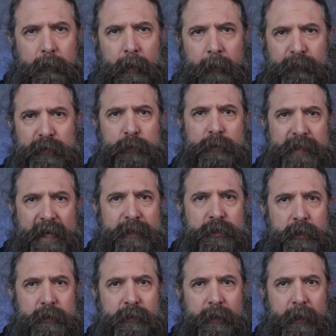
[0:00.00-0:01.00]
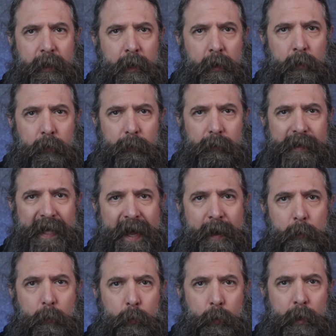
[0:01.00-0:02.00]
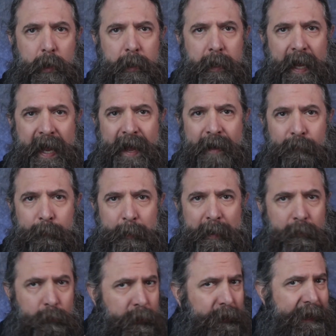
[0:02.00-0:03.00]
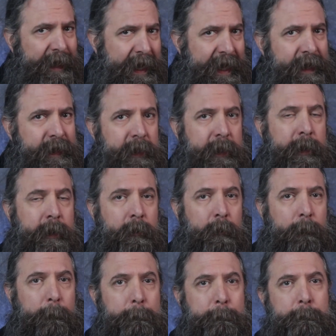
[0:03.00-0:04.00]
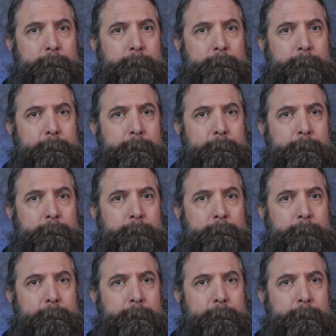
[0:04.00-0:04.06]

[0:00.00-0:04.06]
a few sessions ago that would have been really handy here.